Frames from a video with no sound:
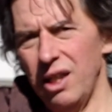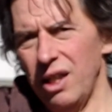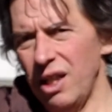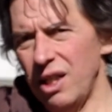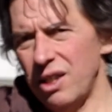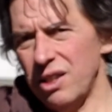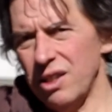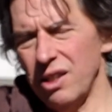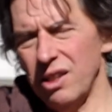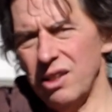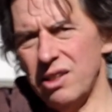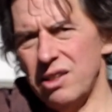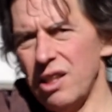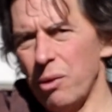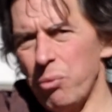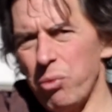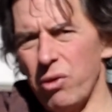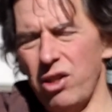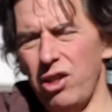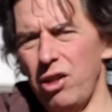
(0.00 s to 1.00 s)
It's a
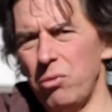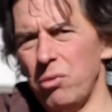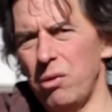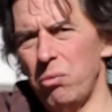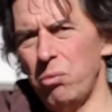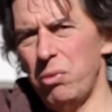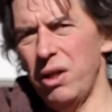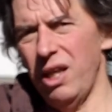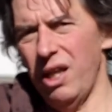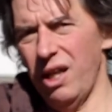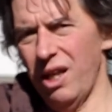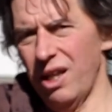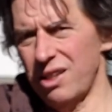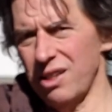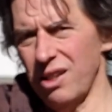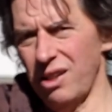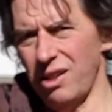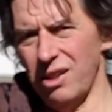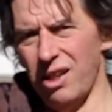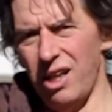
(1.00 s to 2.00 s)
separate human being. It's
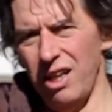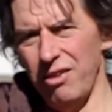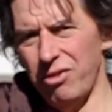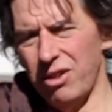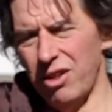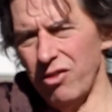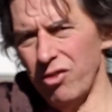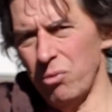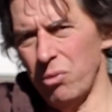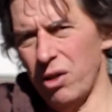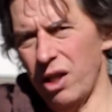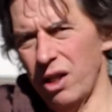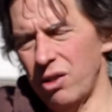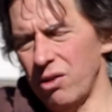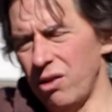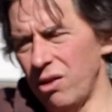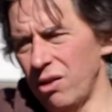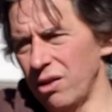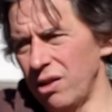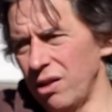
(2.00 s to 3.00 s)
a life given by
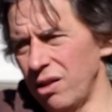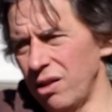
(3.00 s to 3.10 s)
God.